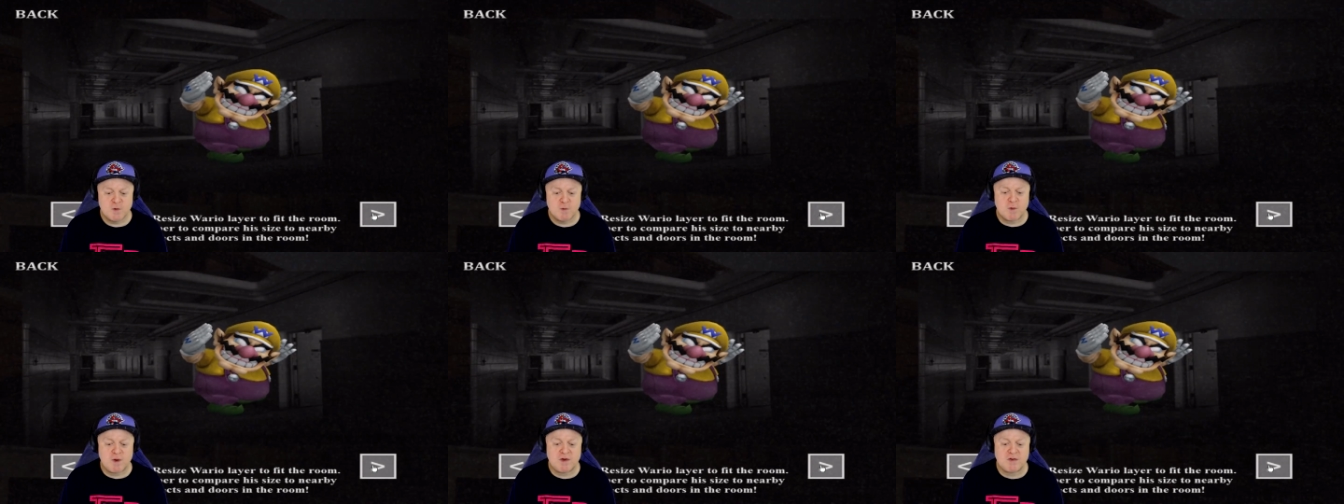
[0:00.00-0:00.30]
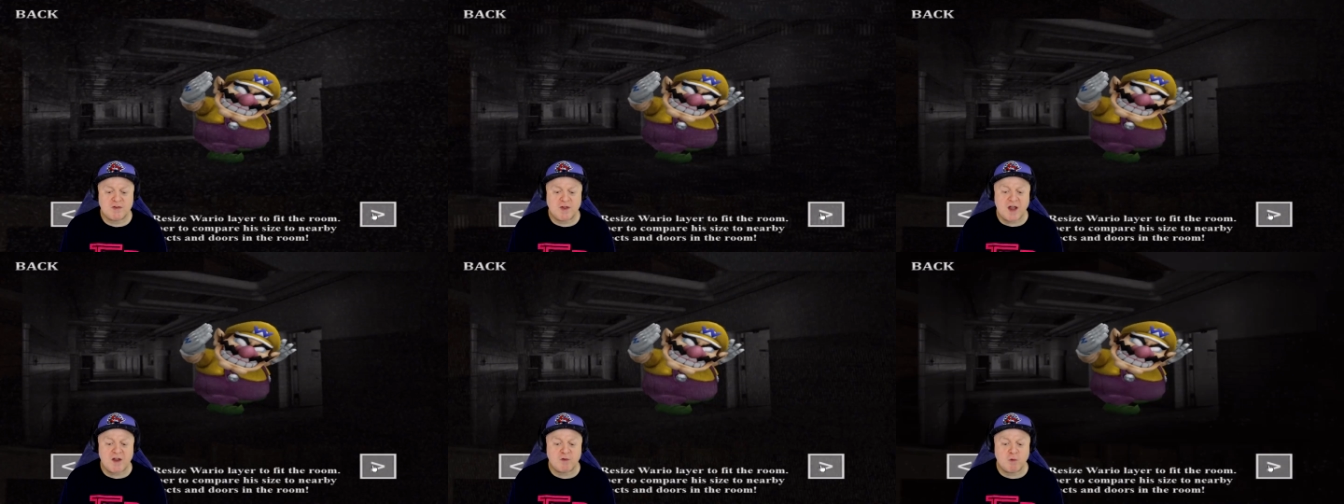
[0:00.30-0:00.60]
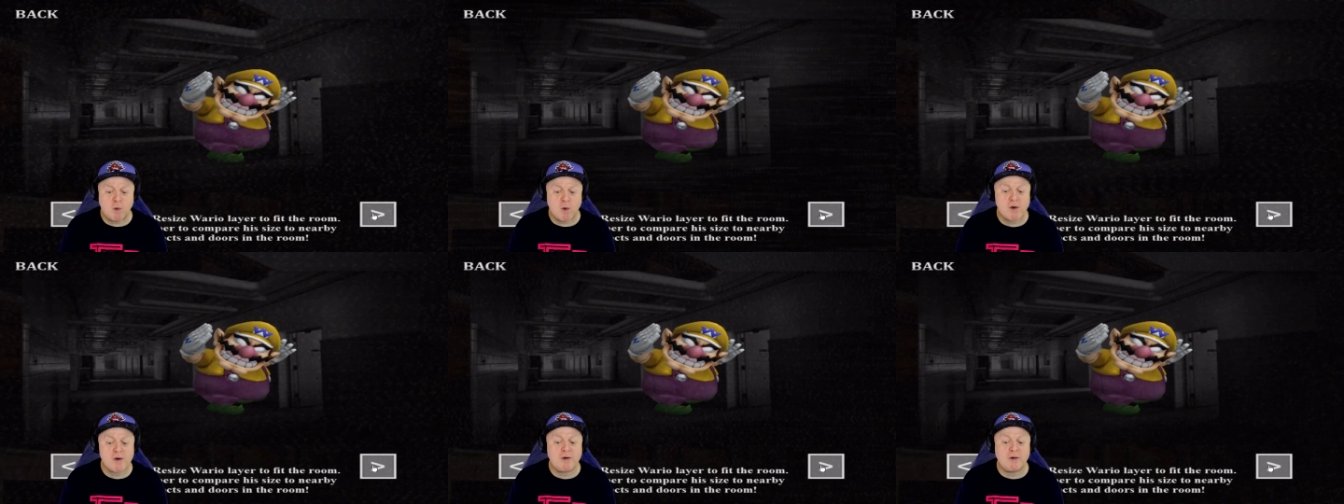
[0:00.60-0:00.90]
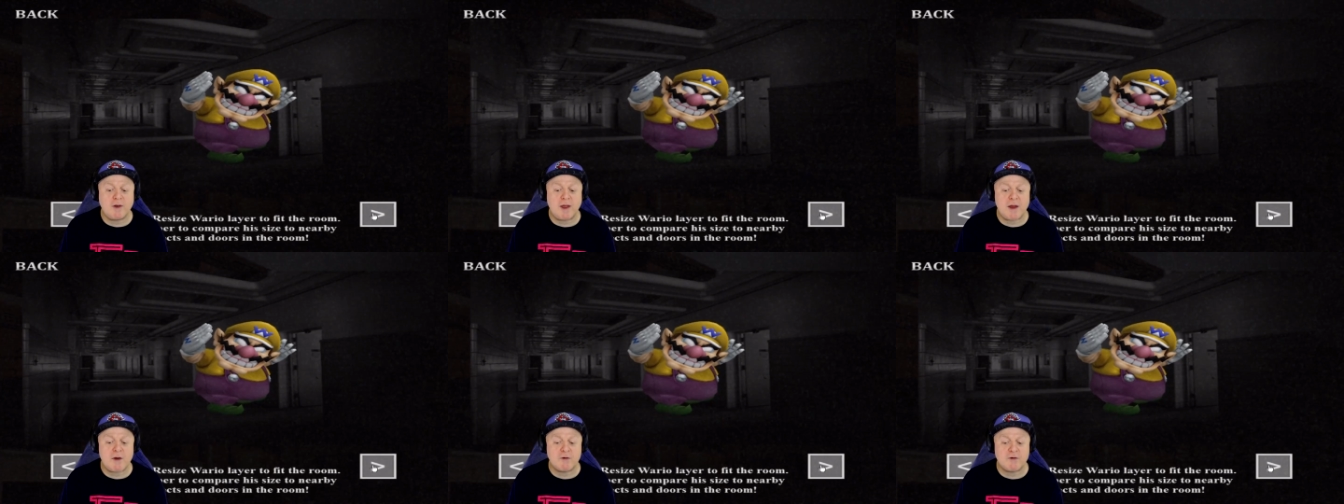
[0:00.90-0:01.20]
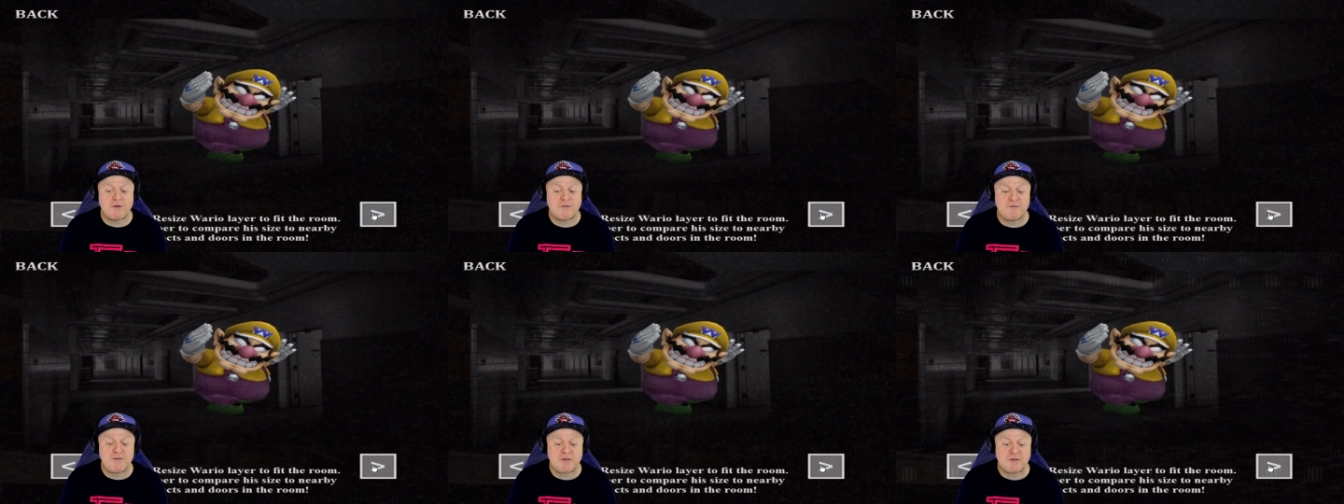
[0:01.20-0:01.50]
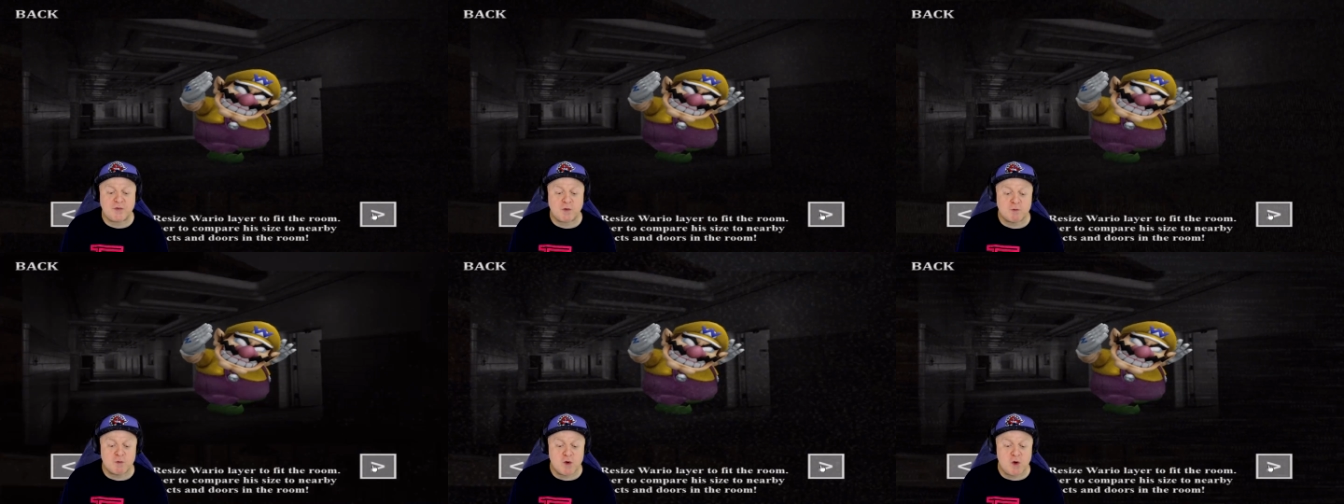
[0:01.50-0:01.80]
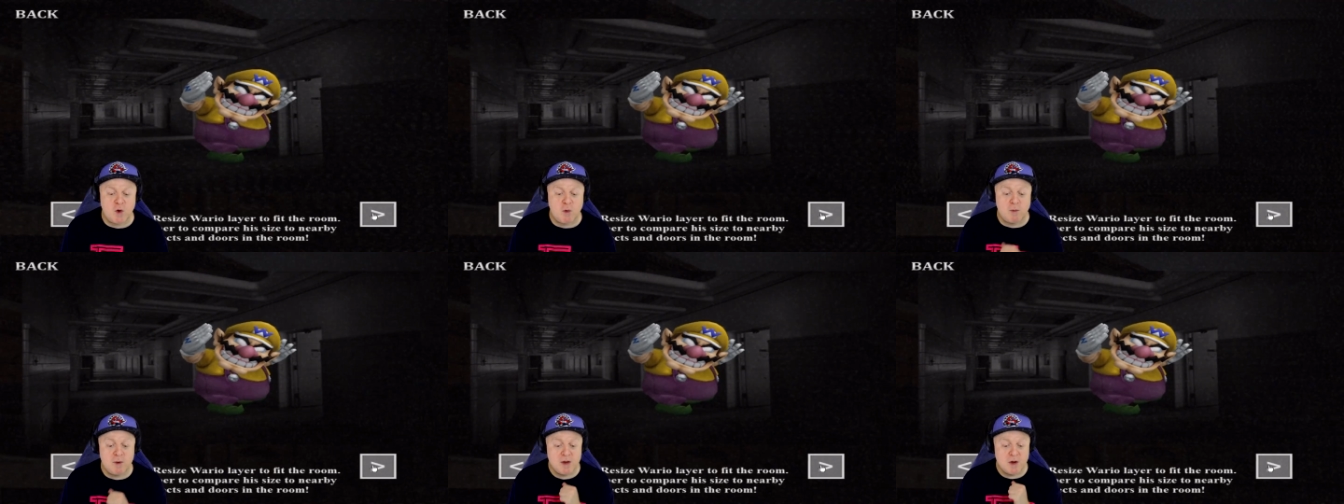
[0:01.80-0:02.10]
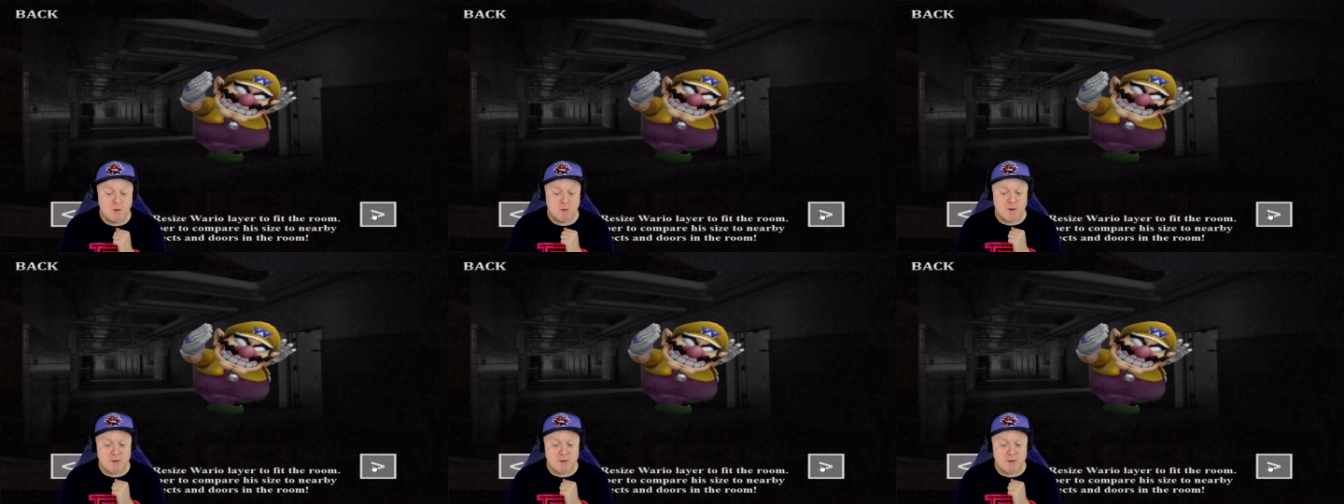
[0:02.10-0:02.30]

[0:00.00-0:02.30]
Resize Wario layer to fit the room.